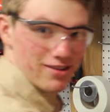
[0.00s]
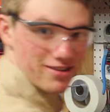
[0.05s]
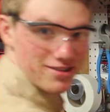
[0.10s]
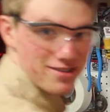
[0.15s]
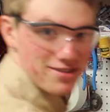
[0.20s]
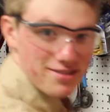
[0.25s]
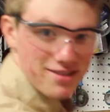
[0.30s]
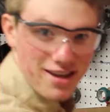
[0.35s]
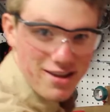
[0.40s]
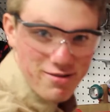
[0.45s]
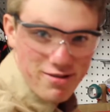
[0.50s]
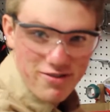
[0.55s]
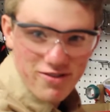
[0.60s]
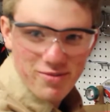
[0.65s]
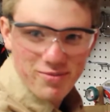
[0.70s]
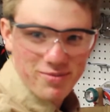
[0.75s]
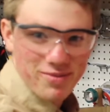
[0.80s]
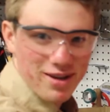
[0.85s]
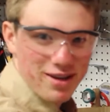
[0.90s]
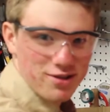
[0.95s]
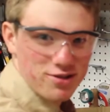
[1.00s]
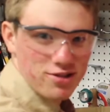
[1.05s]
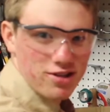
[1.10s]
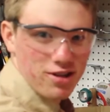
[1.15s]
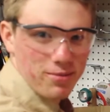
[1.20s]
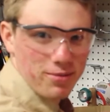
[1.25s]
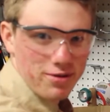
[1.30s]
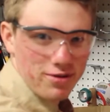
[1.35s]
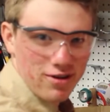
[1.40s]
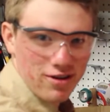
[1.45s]
this is Henry from
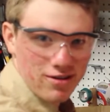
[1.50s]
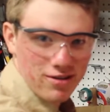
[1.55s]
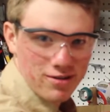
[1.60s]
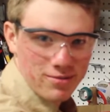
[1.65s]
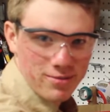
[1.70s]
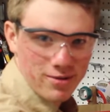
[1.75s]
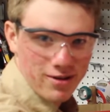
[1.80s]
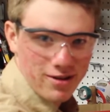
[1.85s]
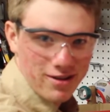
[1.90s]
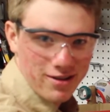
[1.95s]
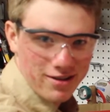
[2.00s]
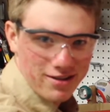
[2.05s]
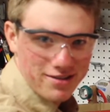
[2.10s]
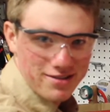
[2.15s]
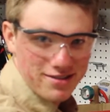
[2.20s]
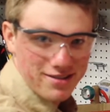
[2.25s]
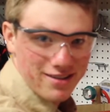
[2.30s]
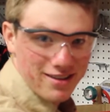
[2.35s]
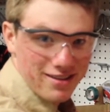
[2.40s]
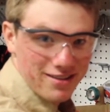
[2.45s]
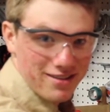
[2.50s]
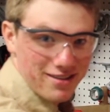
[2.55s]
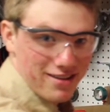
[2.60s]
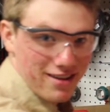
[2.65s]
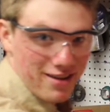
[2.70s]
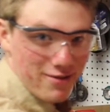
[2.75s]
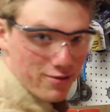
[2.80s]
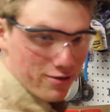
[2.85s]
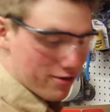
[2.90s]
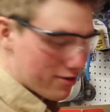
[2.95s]
HWR Robotics, and
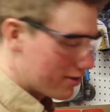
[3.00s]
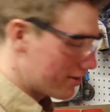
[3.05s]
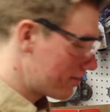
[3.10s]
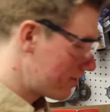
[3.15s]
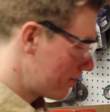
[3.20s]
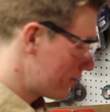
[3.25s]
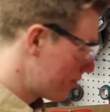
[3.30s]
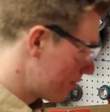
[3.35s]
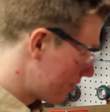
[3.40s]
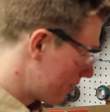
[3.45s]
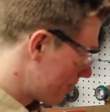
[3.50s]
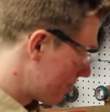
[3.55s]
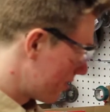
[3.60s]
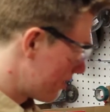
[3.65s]
today we're going to